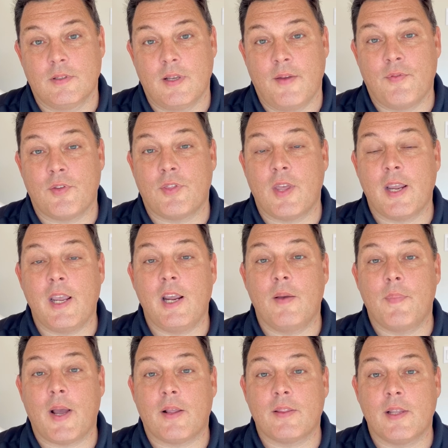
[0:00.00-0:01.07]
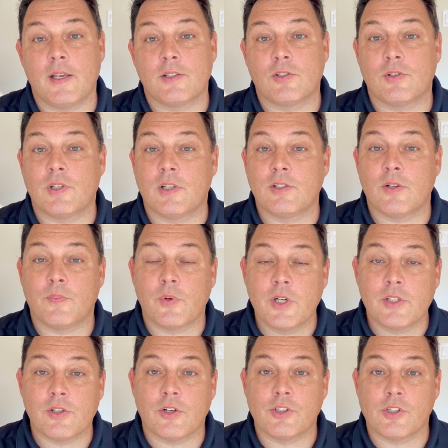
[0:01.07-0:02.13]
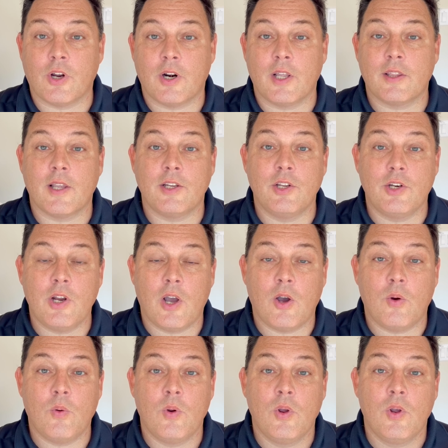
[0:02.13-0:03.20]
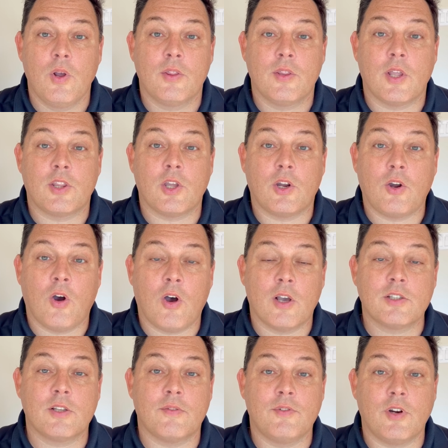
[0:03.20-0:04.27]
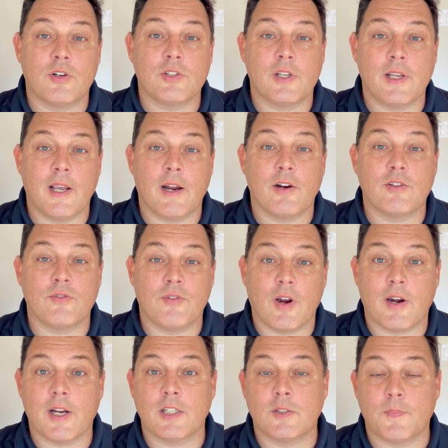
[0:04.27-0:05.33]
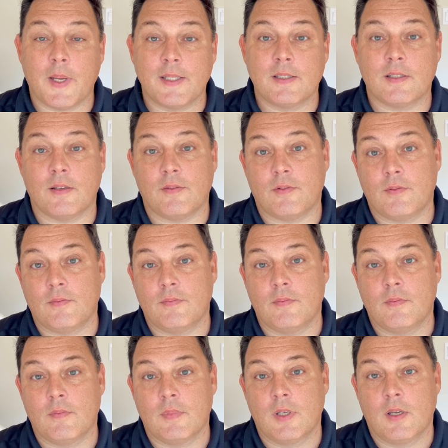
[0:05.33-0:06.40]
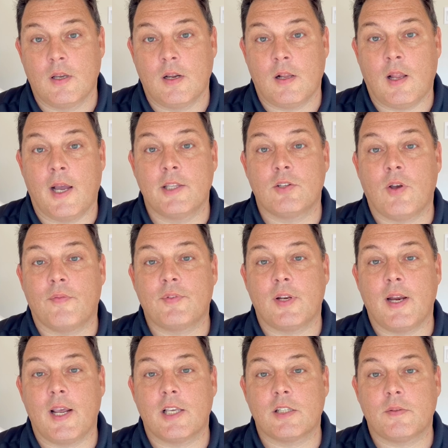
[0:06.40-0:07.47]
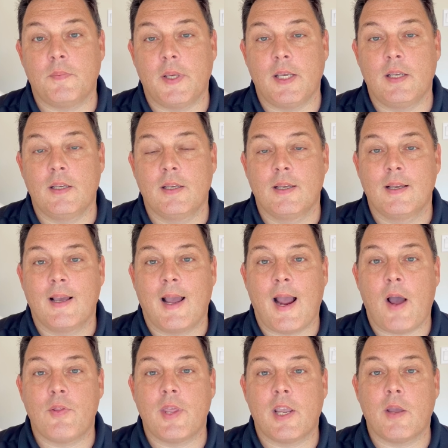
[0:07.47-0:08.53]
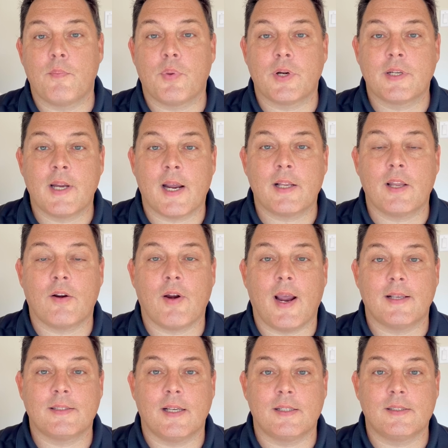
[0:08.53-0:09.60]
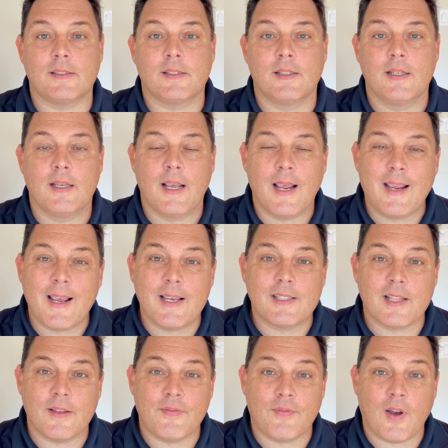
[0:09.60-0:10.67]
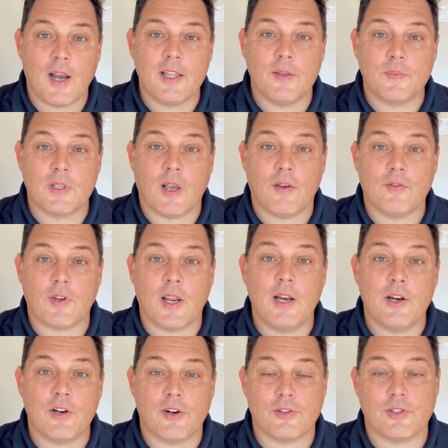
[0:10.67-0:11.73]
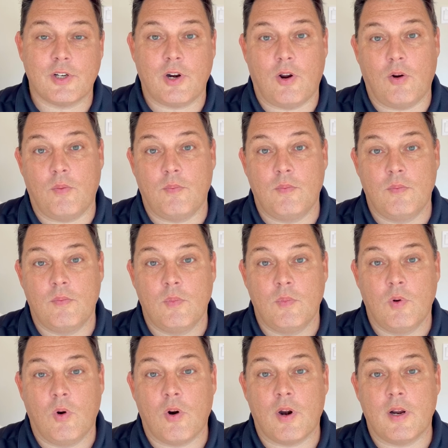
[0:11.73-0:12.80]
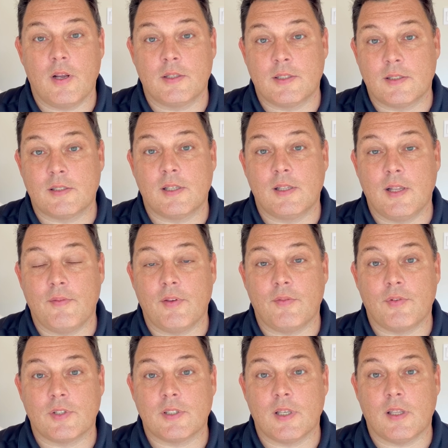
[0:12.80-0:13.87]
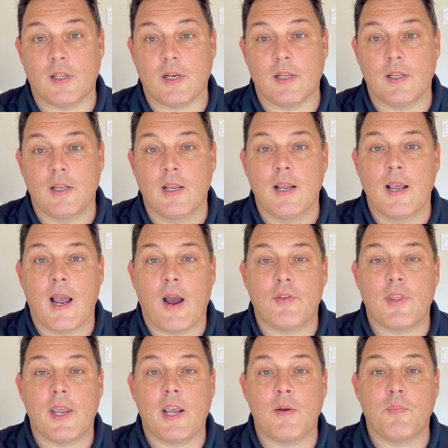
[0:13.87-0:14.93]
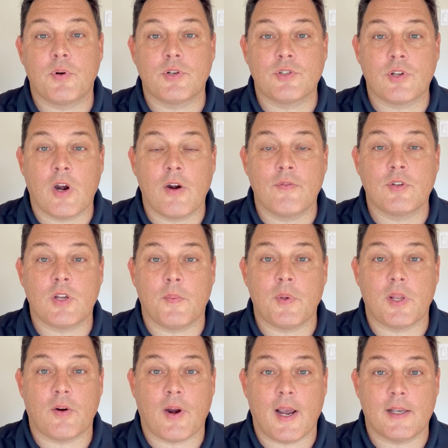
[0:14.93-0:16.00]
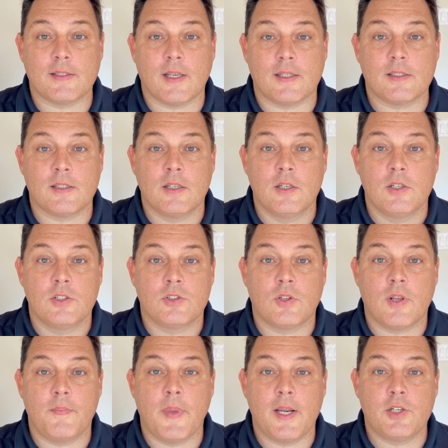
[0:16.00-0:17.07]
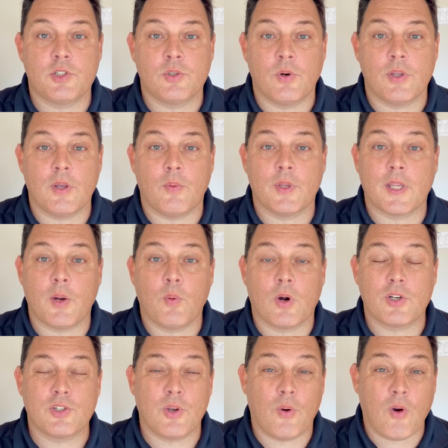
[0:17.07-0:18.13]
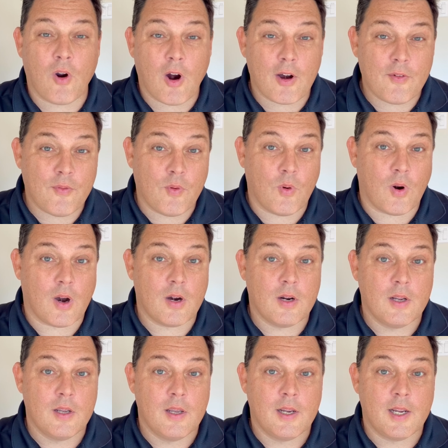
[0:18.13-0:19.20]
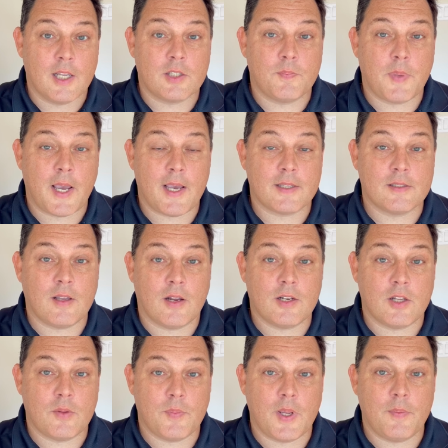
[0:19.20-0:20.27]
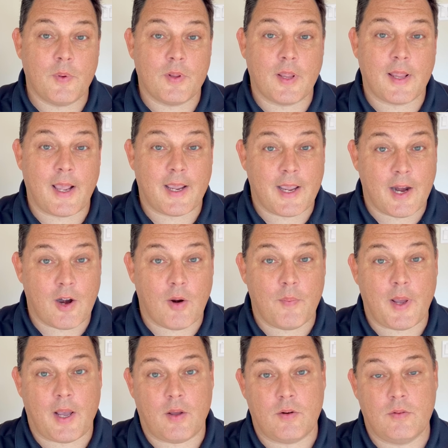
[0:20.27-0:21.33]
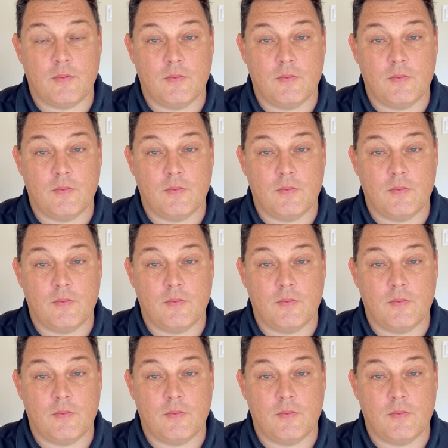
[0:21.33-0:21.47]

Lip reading: If you're thinking about this or done some research on it, then you know that the cost of nursing care is very expensive. Clients often ask me how they can protect their assets in case they find themselves in a nursing home or assisted living facility, how they can preserve some of their assets so that make sure that what they worked so hard for gets passed on to the people that they care about,